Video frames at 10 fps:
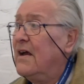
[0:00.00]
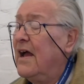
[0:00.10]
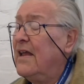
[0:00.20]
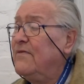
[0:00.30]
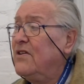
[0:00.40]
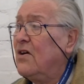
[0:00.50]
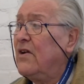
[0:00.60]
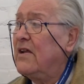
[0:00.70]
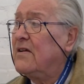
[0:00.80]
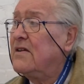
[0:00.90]

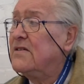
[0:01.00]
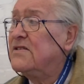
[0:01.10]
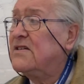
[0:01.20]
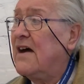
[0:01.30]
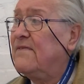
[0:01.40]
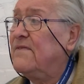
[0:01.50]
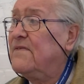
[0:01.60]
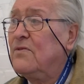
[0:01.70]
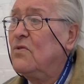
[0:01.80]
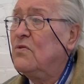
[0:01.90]
avionic stuff,
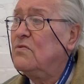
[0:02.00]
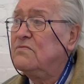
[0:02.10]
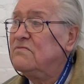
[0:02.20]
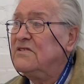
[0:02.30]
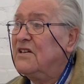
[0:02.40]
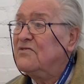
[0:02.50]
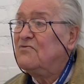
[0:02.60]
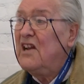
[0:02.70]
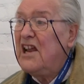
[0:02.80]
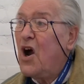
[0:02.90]
all, you know, it's
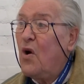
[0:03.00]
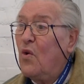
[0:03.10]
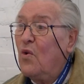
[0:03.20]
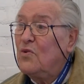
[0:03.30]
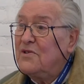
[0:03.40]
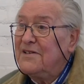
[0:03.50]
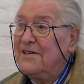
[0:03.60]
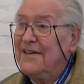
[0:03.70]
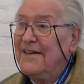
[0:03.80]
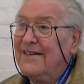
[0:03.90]
really old.
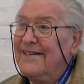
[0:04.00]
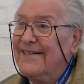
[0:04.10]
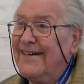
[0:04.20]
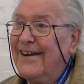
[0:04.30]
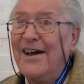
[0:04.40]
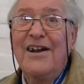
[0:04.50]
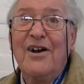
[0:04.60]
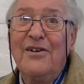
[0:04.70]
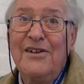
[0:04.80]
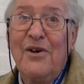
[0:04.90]
I like
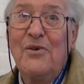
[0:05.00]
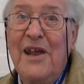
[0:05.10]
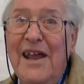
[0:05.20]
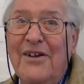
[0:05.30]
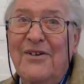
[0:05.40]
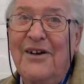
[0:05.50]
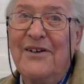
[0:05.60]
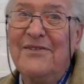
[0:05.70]
the old aircraft.